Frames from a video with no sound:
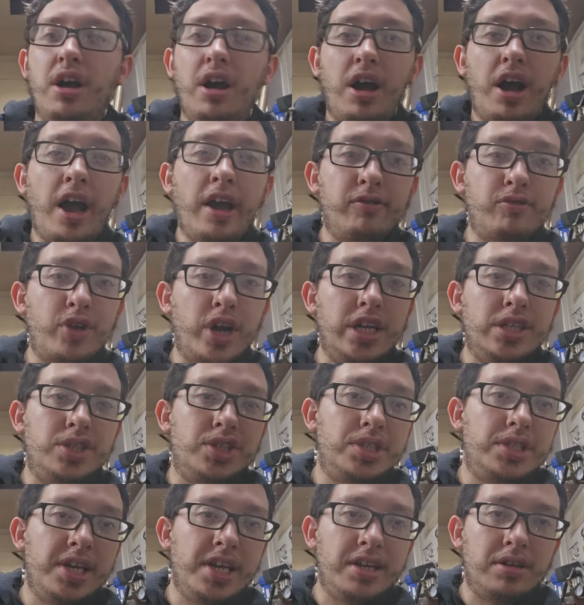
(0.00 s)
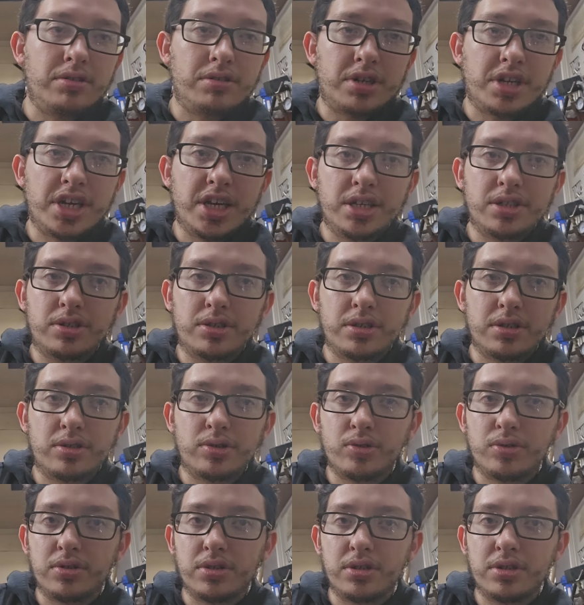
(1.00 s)
I've ran standard gaskets
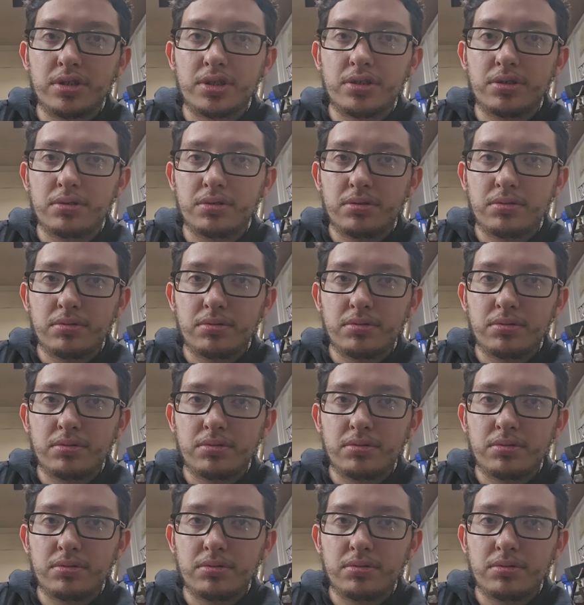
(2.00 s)
on this